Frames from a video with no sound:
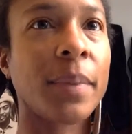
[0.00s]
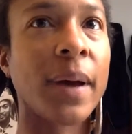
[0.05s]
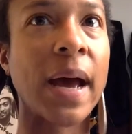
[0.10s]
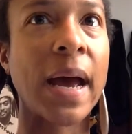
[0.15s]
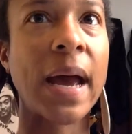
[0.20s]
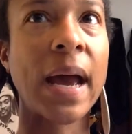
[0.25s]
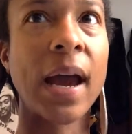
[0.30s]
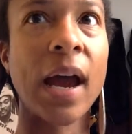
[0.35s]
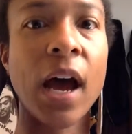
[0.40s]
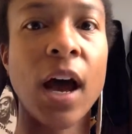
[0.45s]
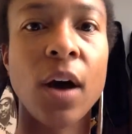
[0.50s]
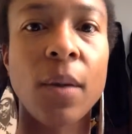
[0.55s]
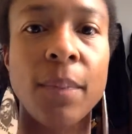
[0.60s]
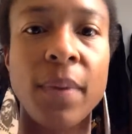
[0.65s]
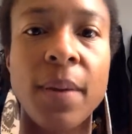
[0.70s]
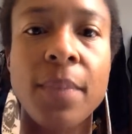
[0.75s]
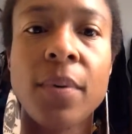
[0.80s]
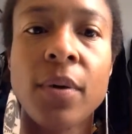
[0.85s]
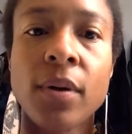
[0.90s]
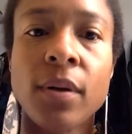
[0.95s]
by how
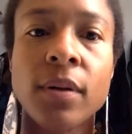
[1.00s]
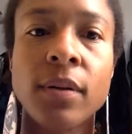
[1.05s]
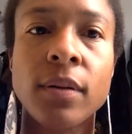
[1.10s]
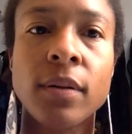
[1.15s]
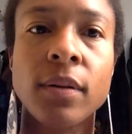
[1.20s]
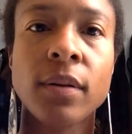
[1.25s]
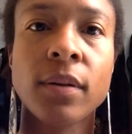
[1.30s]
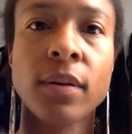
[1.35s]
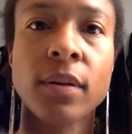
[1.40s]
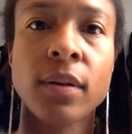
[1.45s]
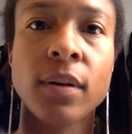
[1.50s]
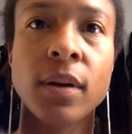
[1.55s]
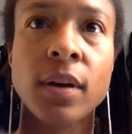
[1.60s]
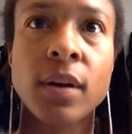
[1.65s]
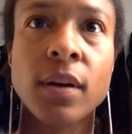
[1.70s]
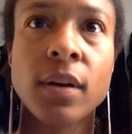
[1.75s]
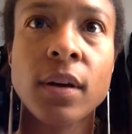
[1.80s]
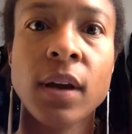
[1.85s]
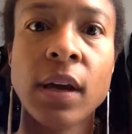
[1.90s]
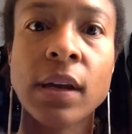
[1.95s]
people
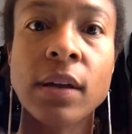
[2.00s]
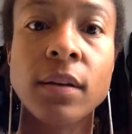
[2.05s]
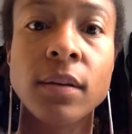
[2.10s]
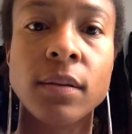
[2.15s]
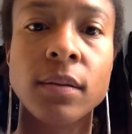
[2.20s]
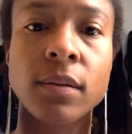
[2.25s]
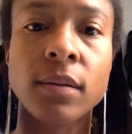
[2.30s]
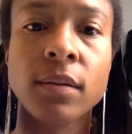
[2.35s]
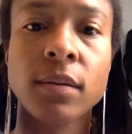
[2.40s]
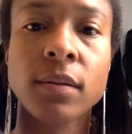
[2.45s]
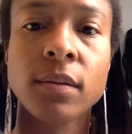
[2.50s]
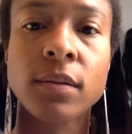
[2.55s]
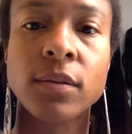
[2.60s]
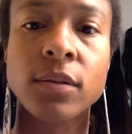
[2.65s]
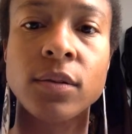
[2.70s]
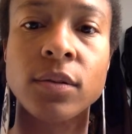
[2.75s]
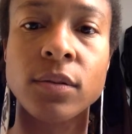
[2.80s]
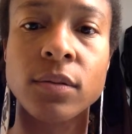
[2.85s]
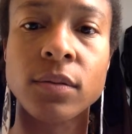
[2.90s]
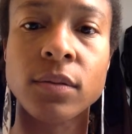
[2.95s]
can
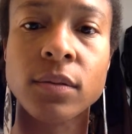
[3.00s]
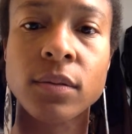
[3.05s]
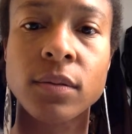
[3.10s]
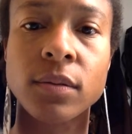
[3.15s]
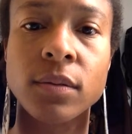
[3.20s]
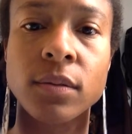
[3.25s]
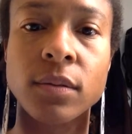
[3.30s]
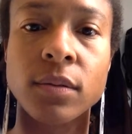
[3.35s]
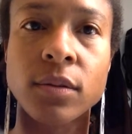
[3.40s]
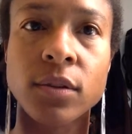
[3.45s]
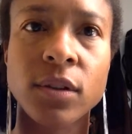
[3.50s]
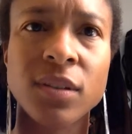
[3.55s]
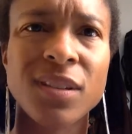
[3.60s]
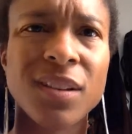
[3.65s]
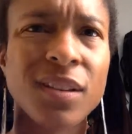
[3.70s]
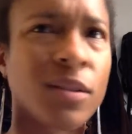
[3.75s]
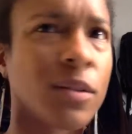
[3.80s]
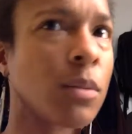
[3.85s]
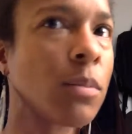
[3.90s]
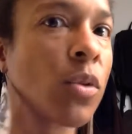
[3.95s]
just
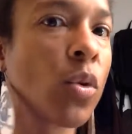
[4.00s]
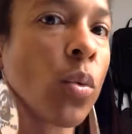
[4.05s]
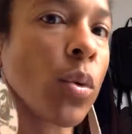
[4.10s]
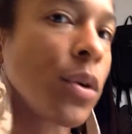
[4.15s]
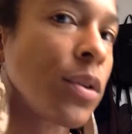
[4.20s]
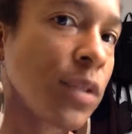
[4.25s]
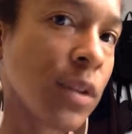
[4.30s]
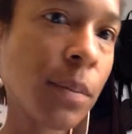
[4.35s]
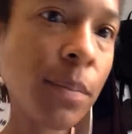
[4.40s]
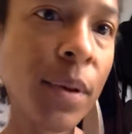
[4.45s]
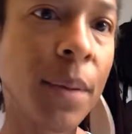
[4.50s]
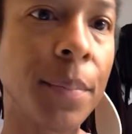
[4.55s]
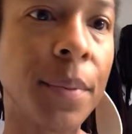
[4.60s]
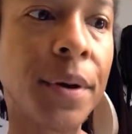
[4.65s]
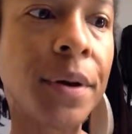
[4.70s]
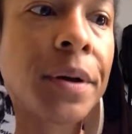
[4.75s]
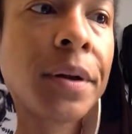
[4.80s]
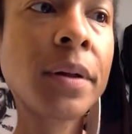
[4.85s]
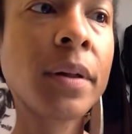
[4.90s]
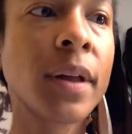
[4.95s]
assume the worst in
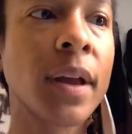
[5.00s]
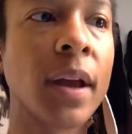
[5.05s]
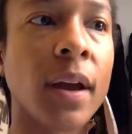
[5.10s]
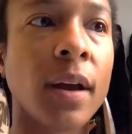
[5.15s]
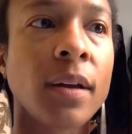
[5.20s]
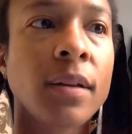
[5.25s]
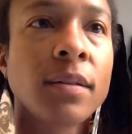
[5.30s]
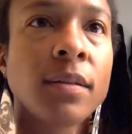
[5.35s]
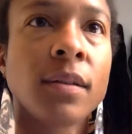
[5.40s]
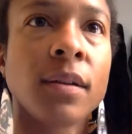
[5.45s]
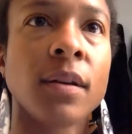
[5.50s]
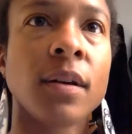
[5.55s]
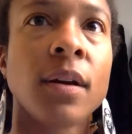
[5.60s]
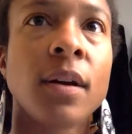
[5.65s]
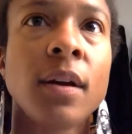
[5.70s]
people, and